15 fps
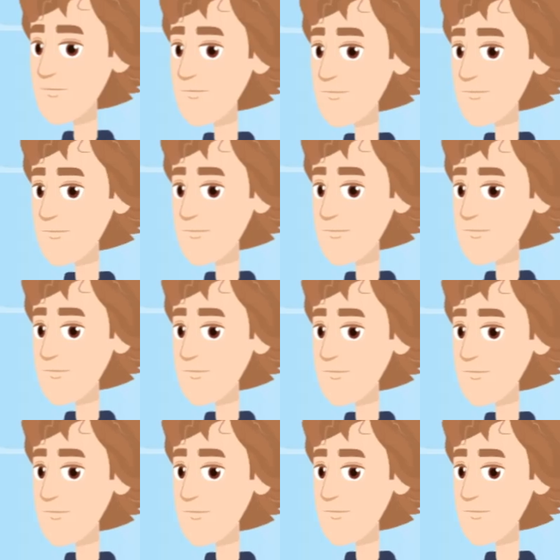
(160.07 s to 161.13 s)
Click
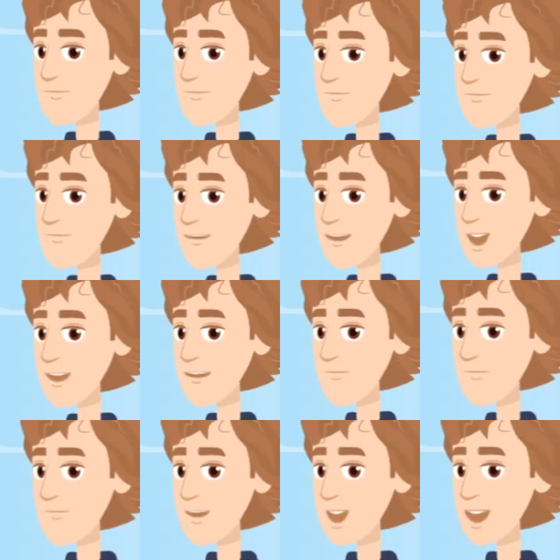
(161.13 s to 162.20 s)
System. It's the
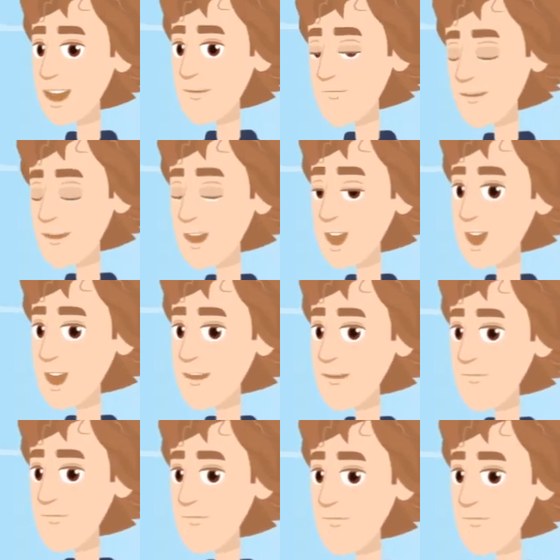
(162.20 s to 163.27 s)
first option in the
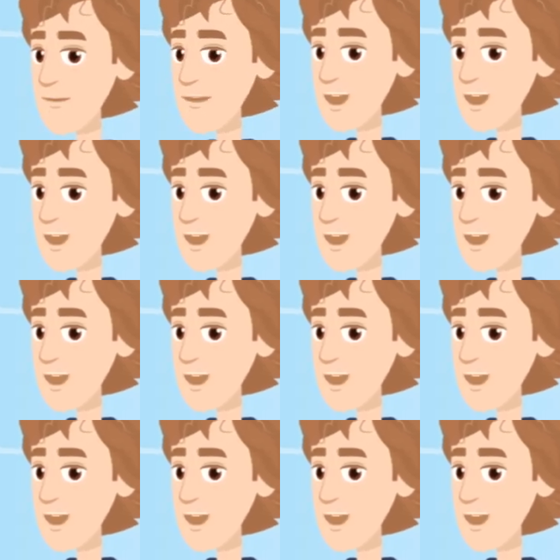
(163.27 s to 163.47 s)
Windows Settings